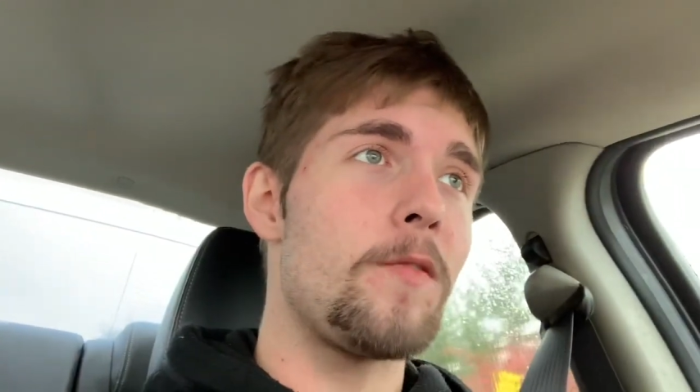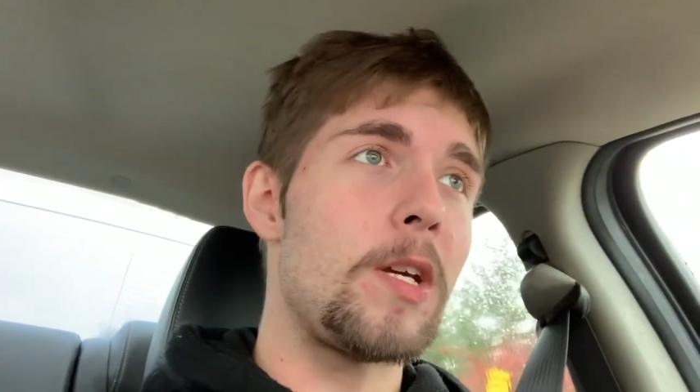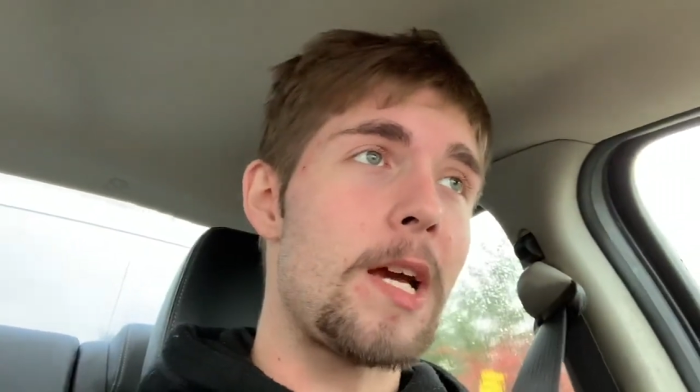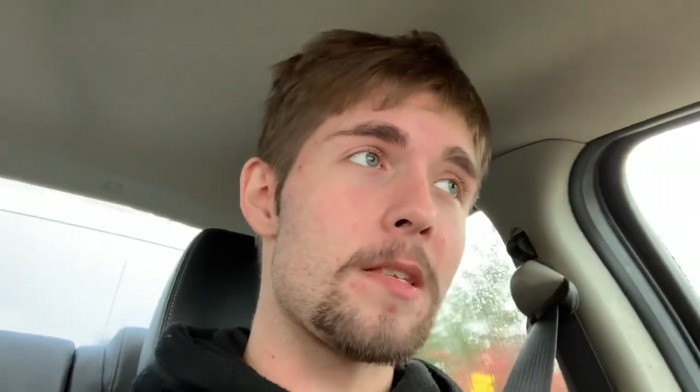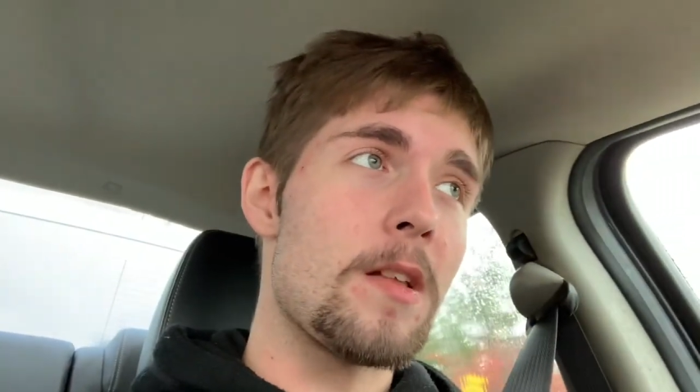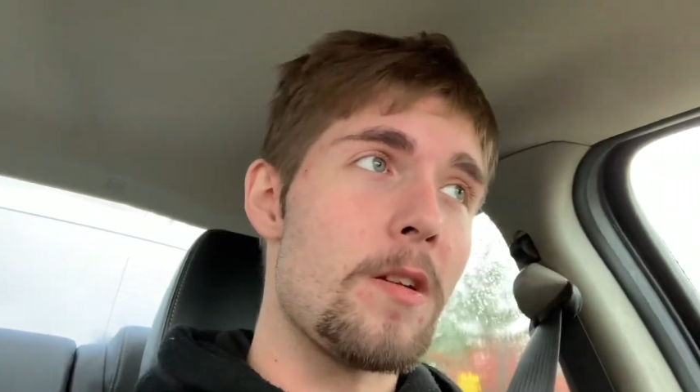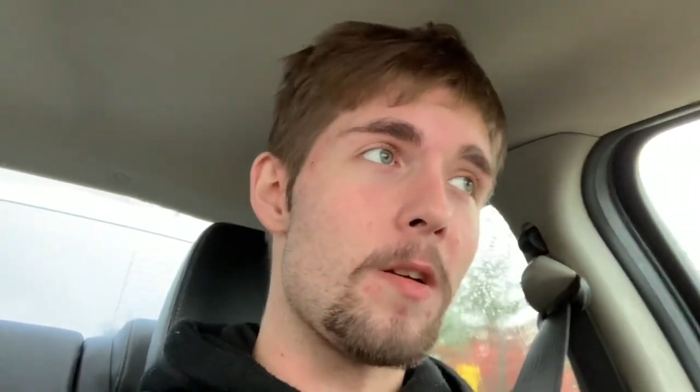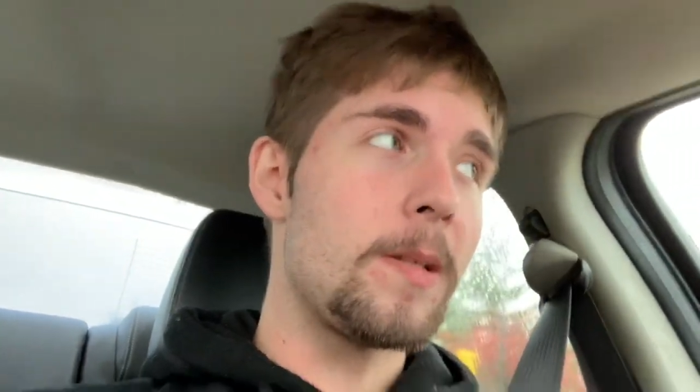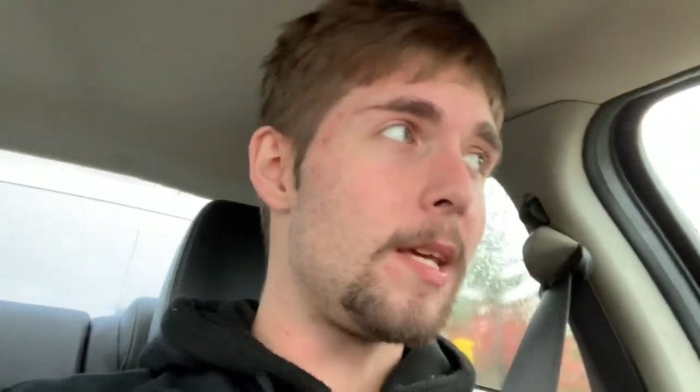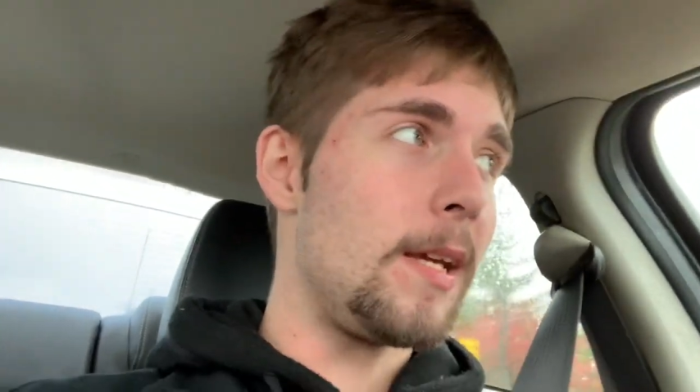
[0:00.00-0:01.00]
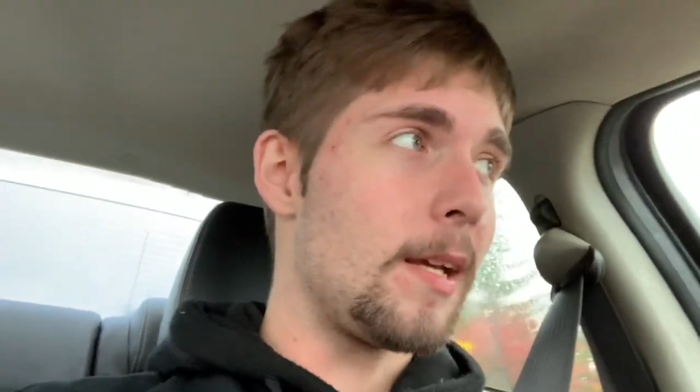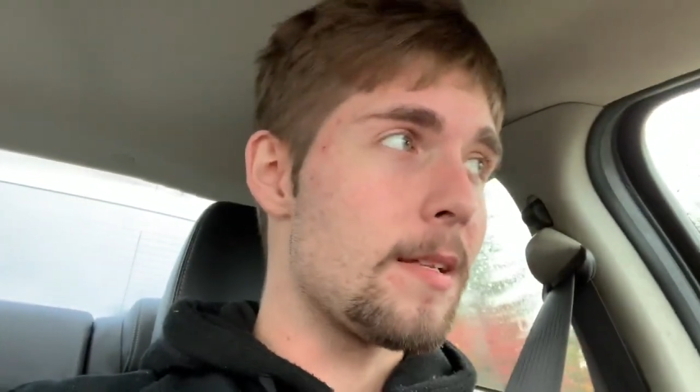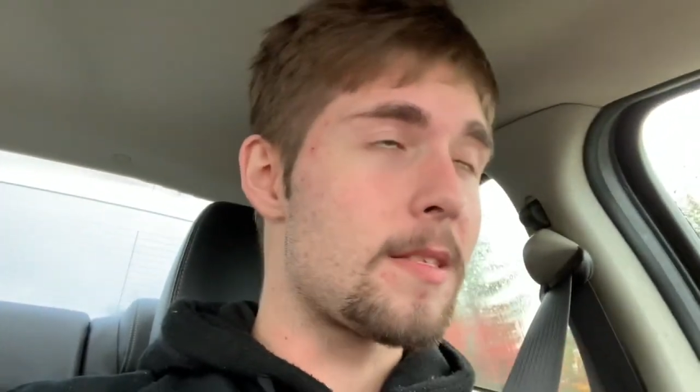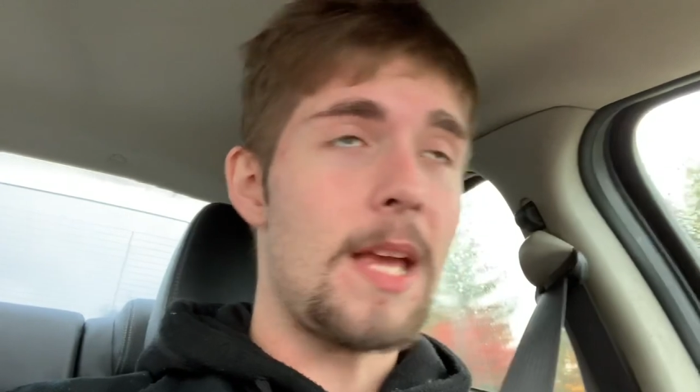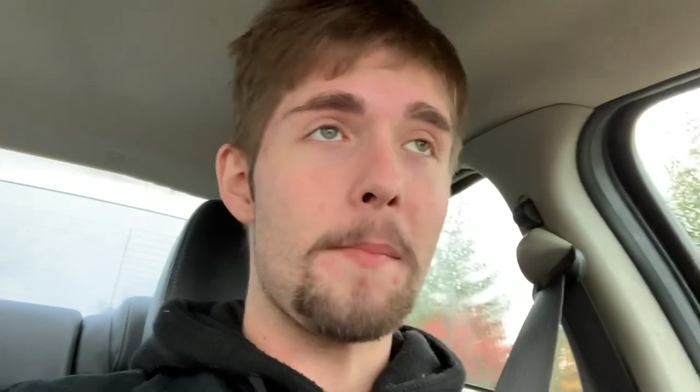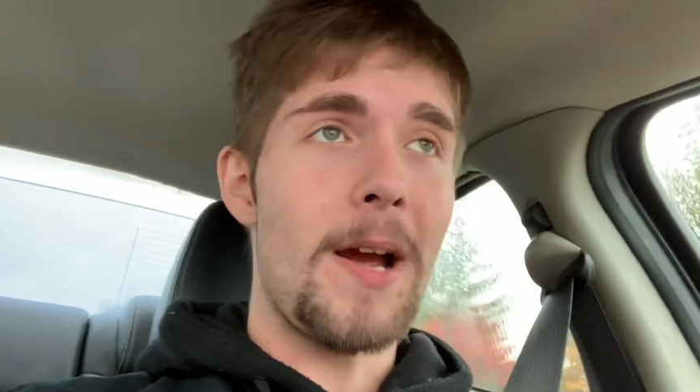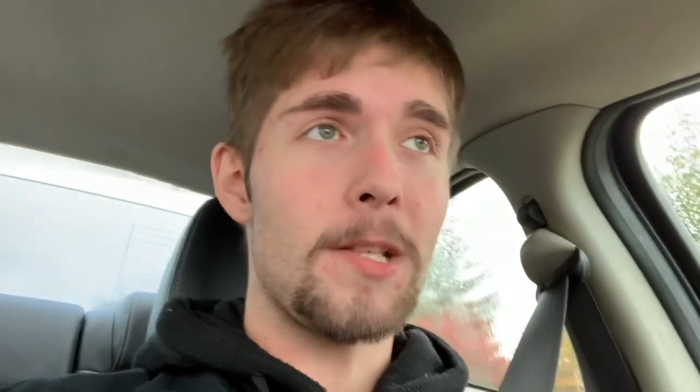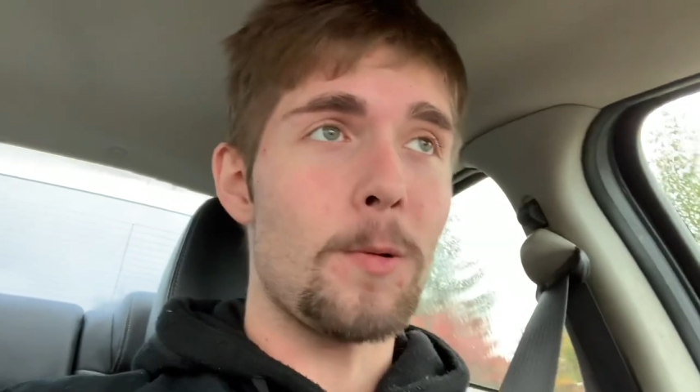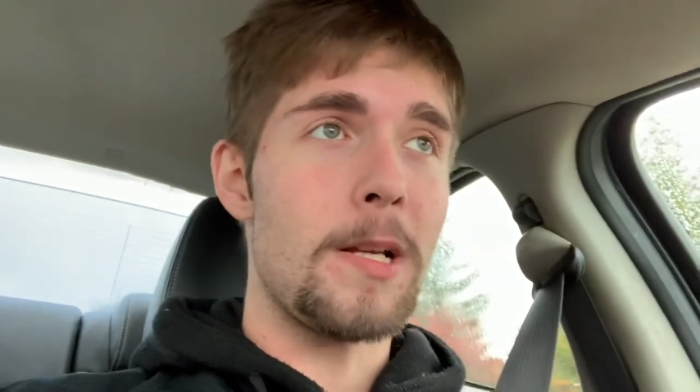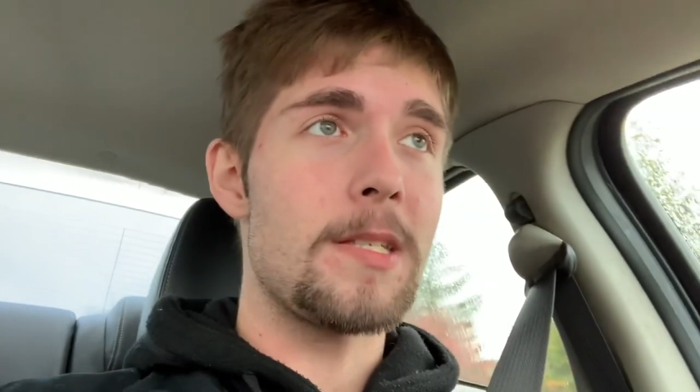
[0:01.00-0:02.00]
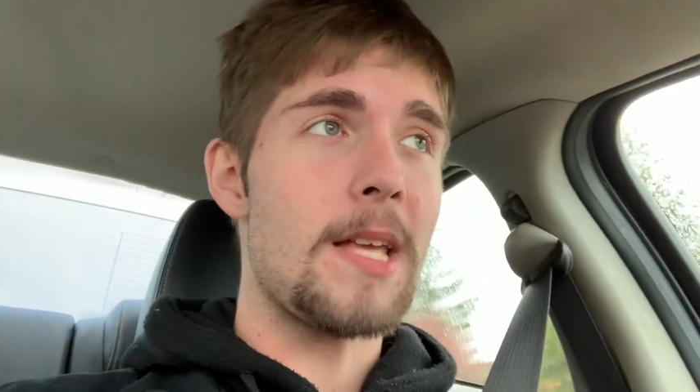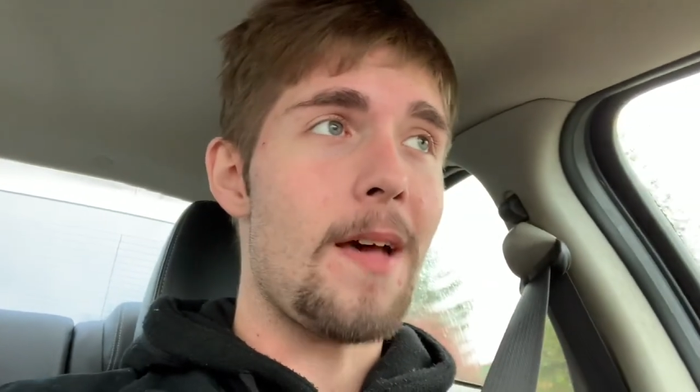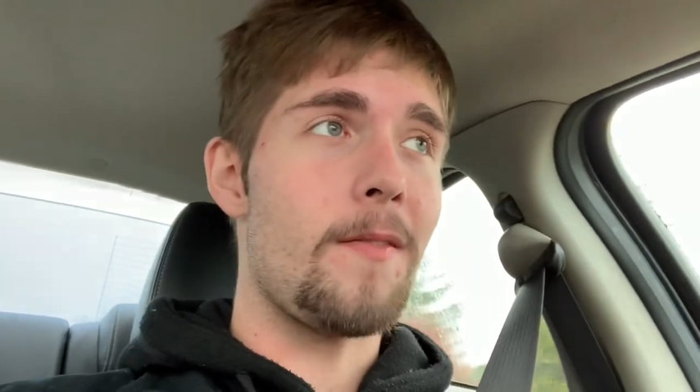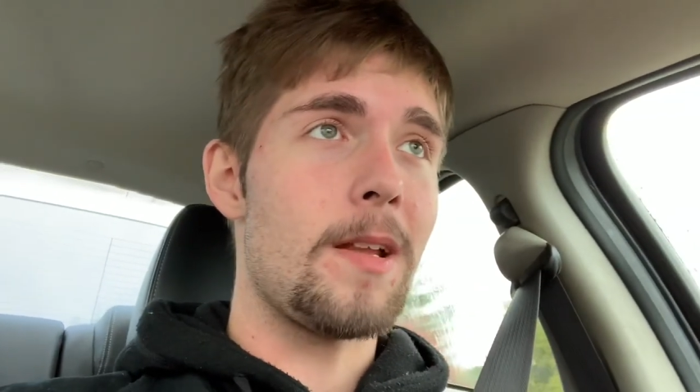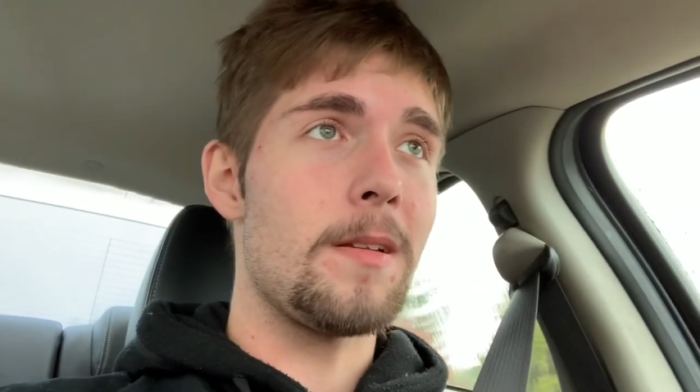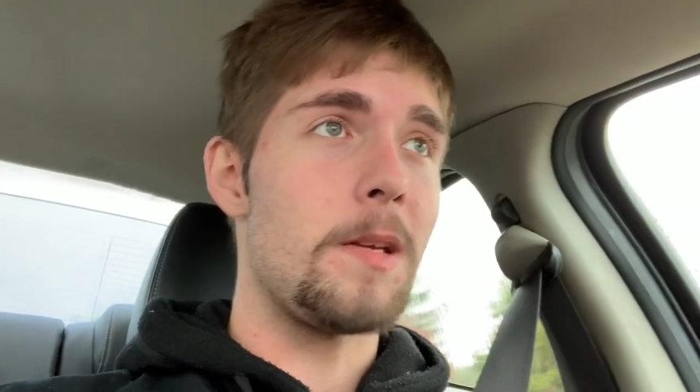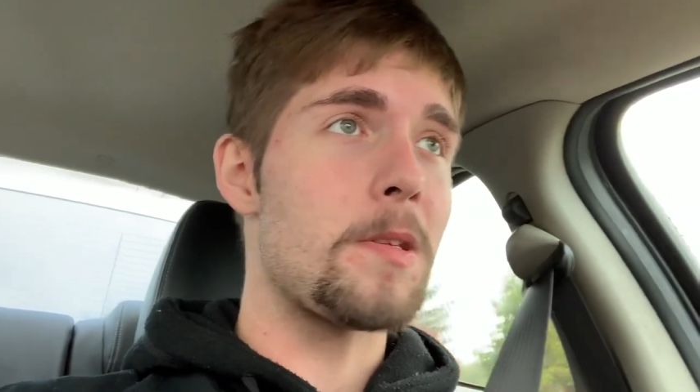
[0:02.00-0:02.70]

If you guys don't know Keegan, Samurai 27,